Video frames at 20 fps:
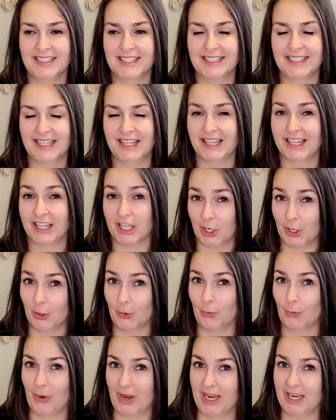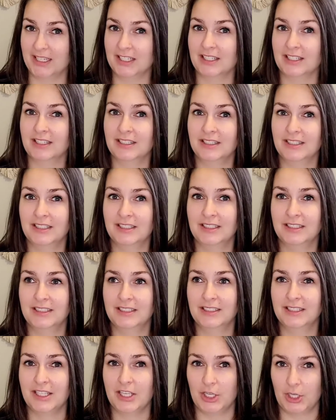thinner weight
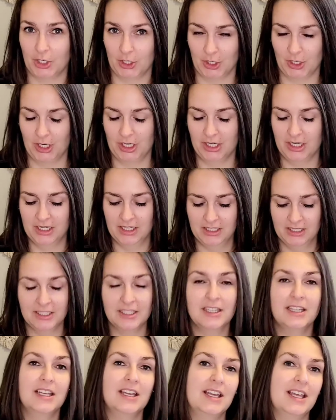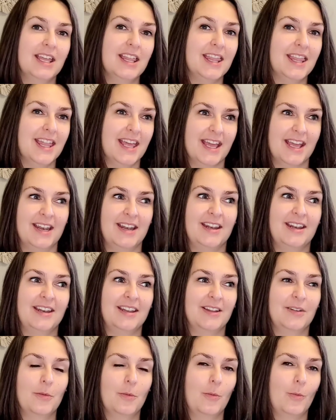yarn than
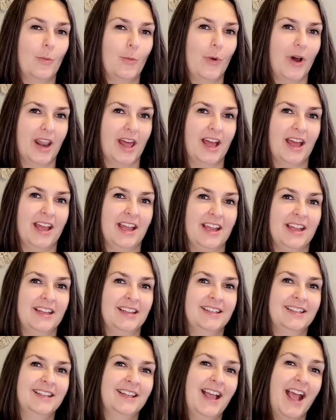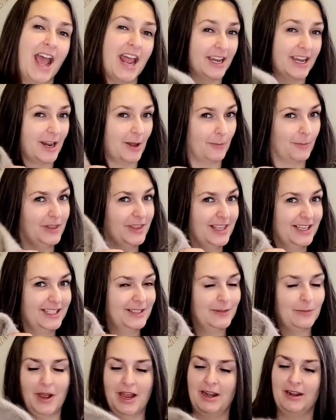what I ended up with this
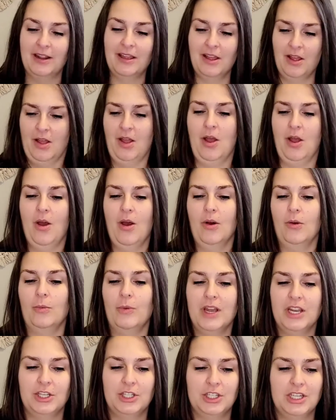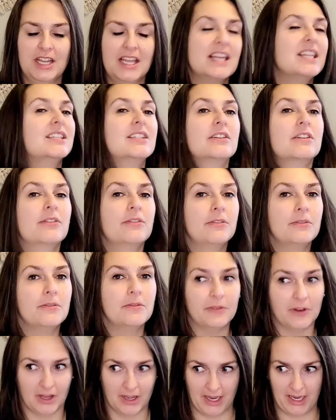one, which is
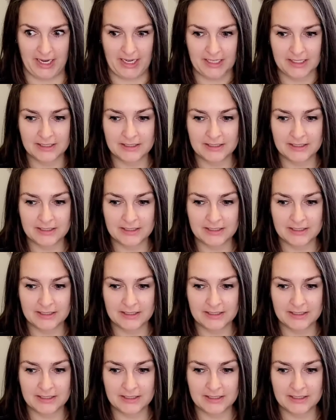fine.